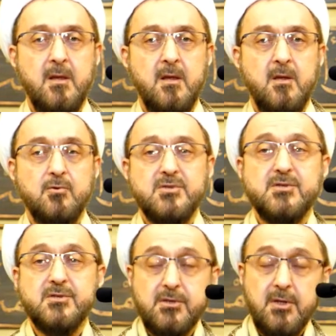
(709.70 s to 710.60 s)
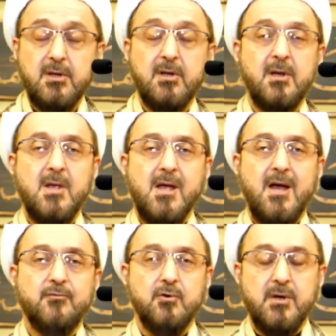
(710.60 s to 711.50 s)
You still
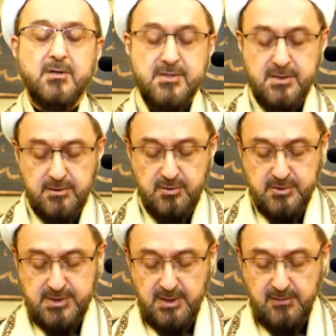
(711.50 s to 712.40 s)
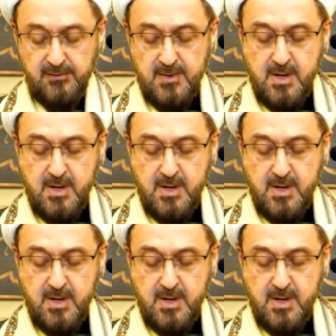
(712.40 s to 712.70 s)
have to exert yourself